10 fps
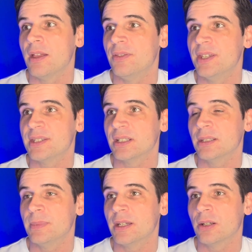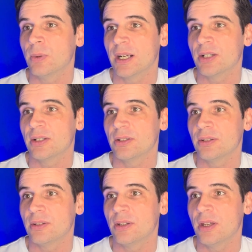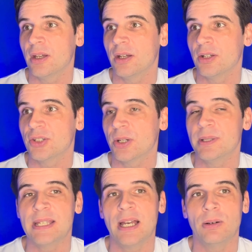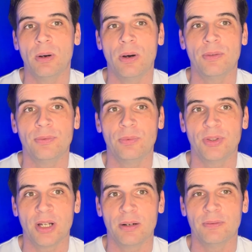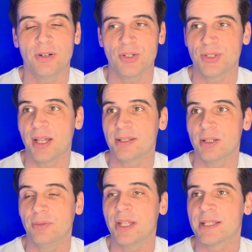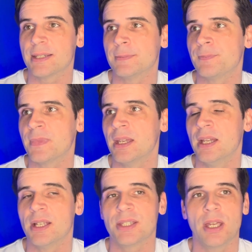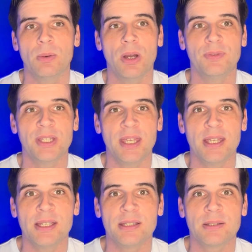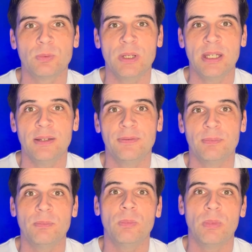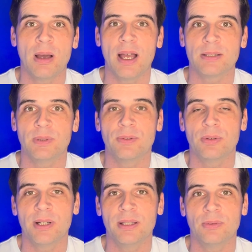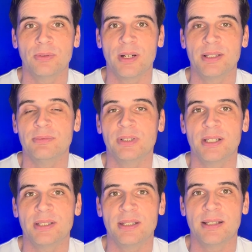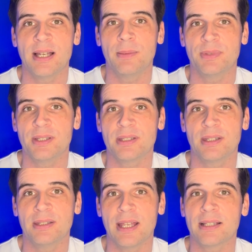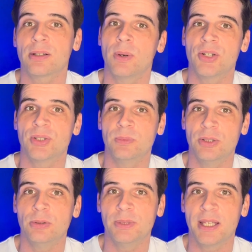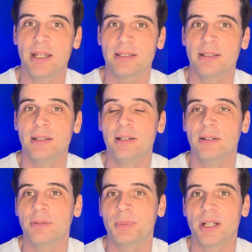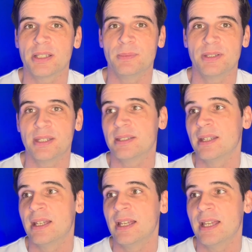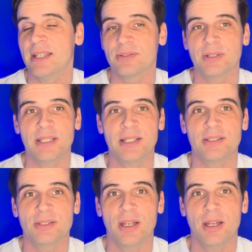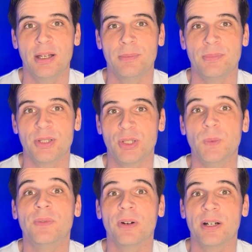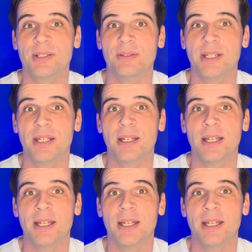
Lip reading: This is going to be a quick show and tell of the current functionality of it. So over the years, as we've created and released the adapters, the next question we normally get from customers is there any supervisory